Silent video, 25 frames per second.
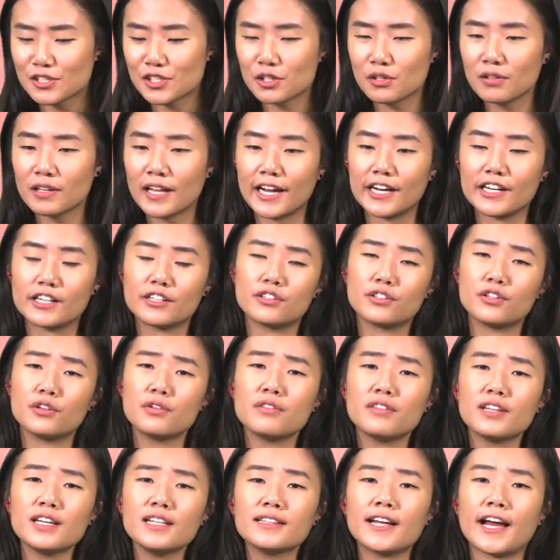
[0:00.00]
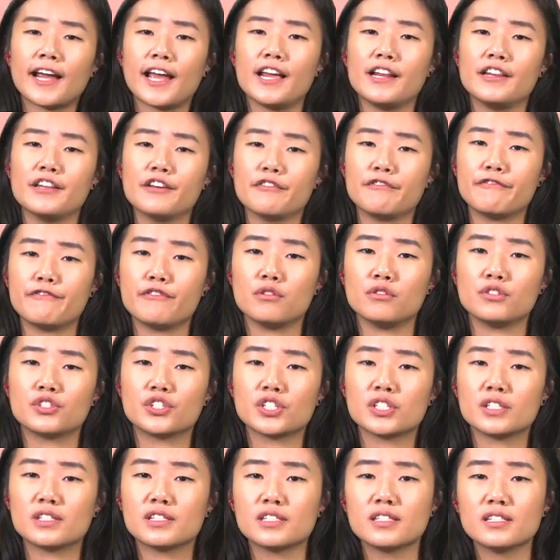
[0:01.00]
like, do you think like in the future
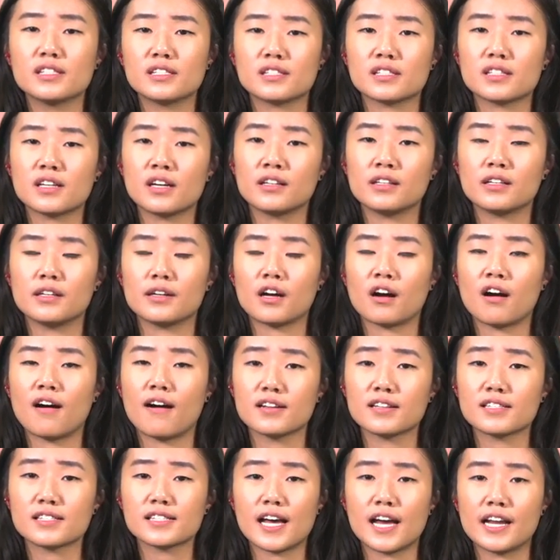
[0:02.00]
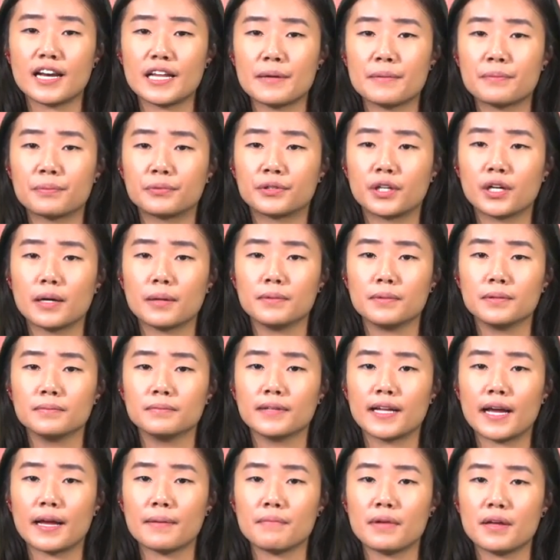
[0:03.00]
this is gonna cause any problem,
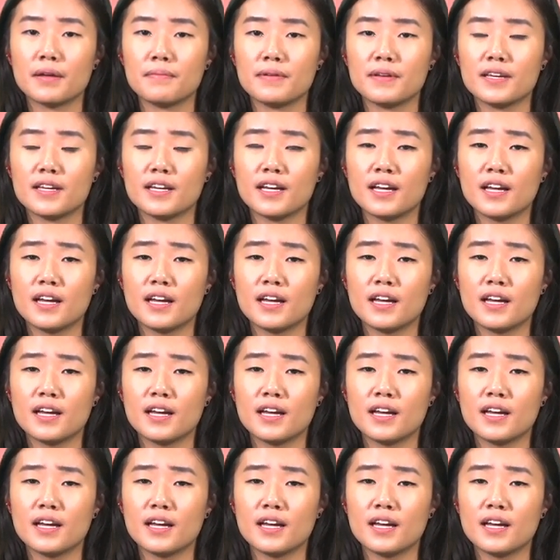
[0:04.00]
like maybe